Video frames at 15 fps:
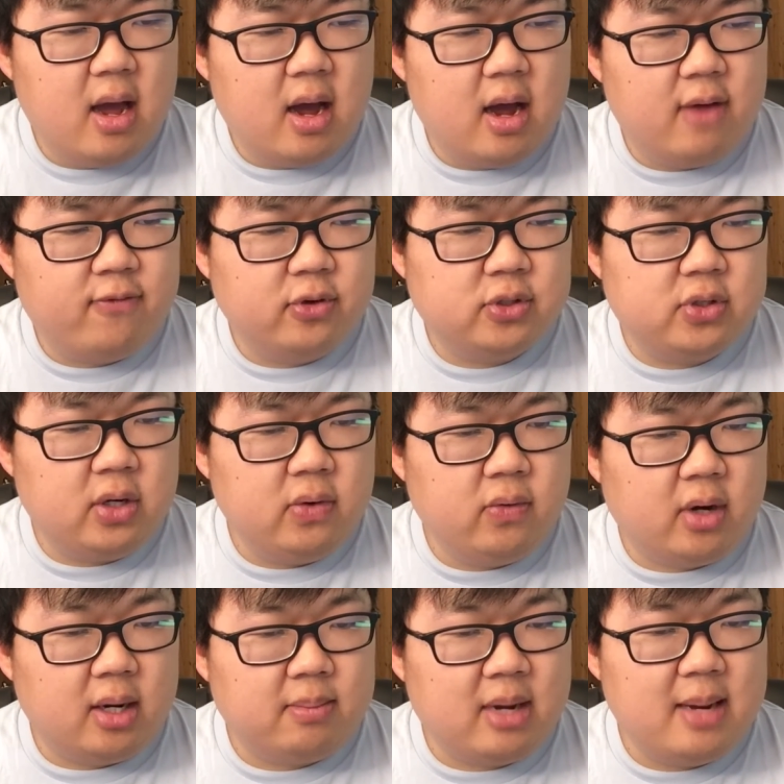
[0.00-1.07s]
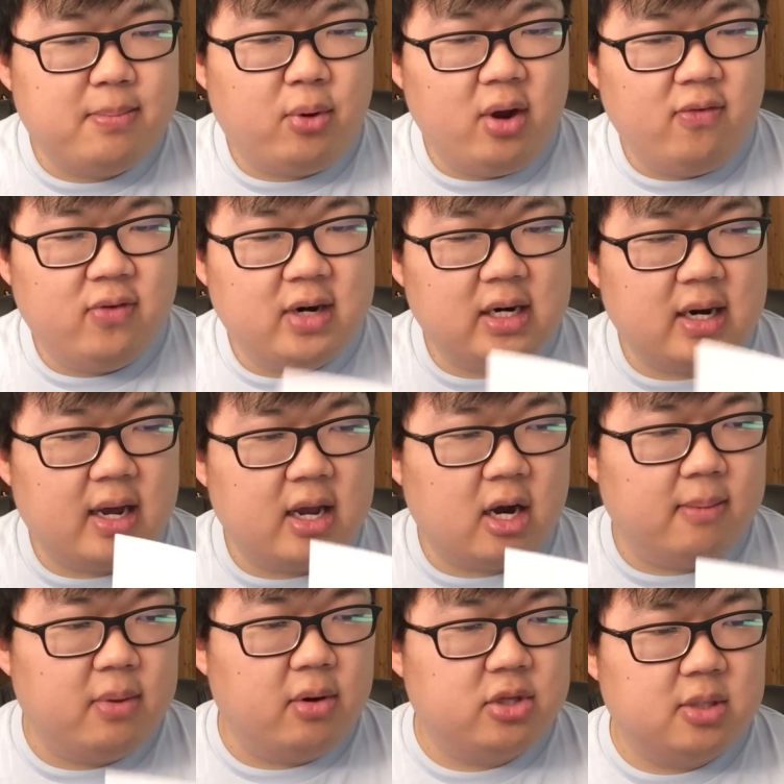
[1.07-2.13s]
For SungWon, my boyfriend and I
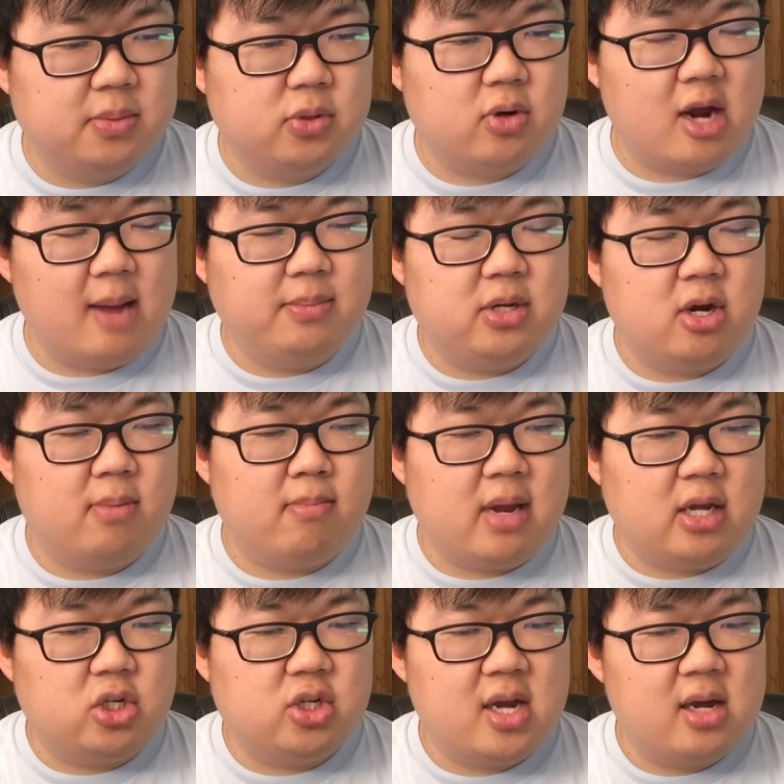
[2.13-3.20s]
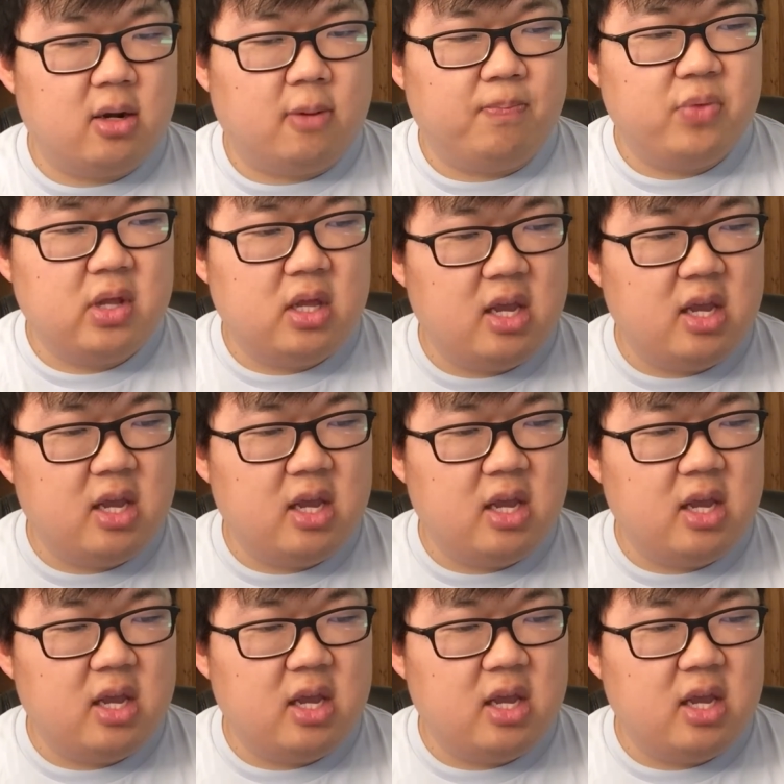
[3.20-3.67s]
are both subscribed to your main channel.